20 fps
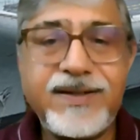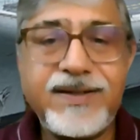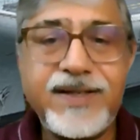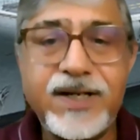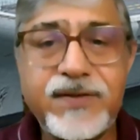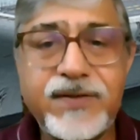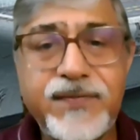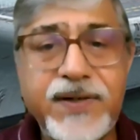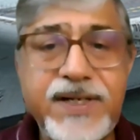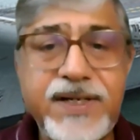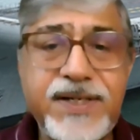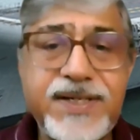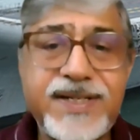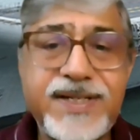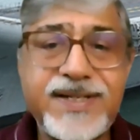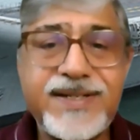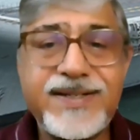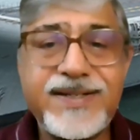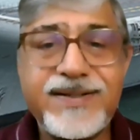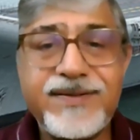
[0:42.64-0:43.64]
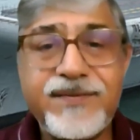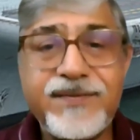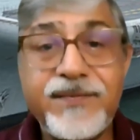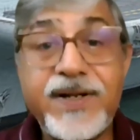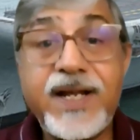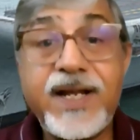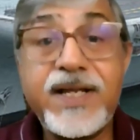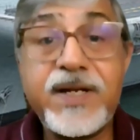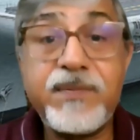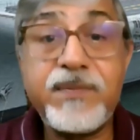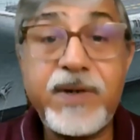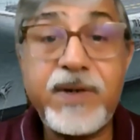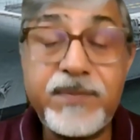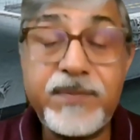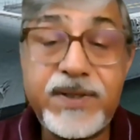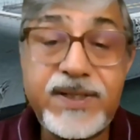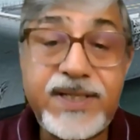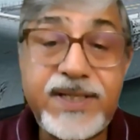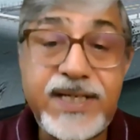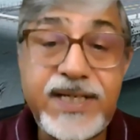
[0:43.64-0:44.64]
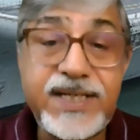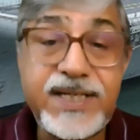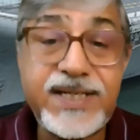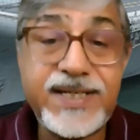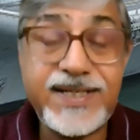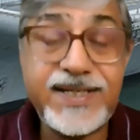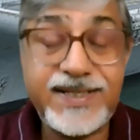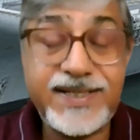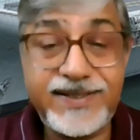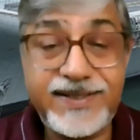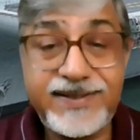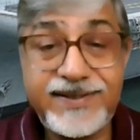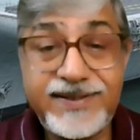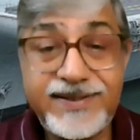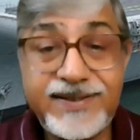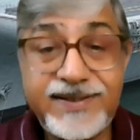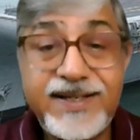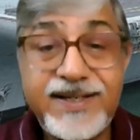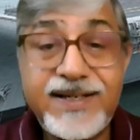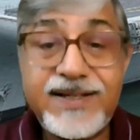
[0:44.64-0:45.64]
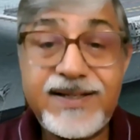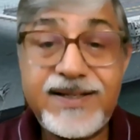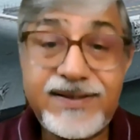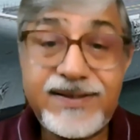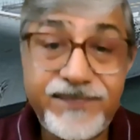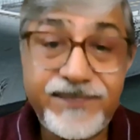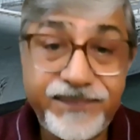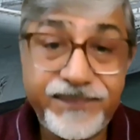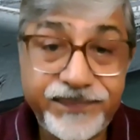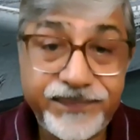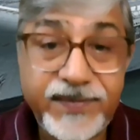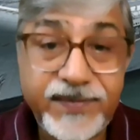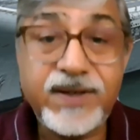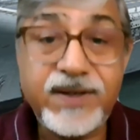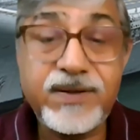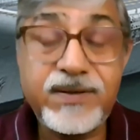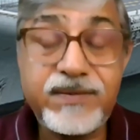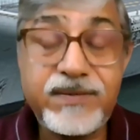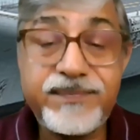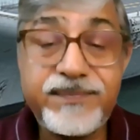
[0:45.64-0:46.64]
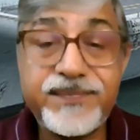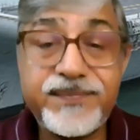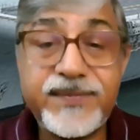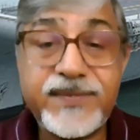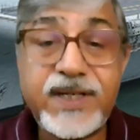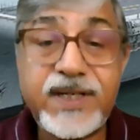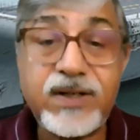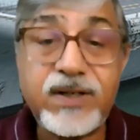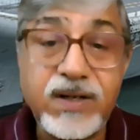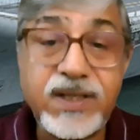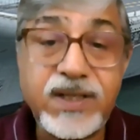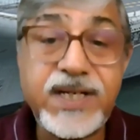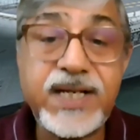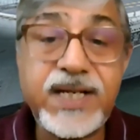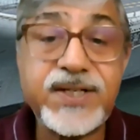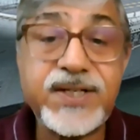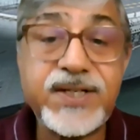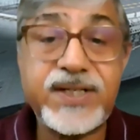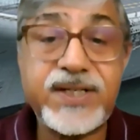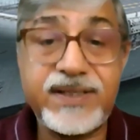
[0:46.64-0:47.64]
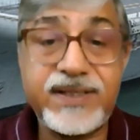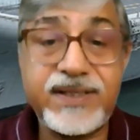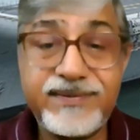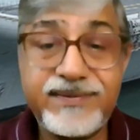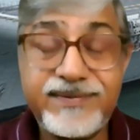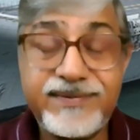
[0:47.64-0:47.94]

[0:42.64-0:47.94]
Young friends, when I remember these, the context,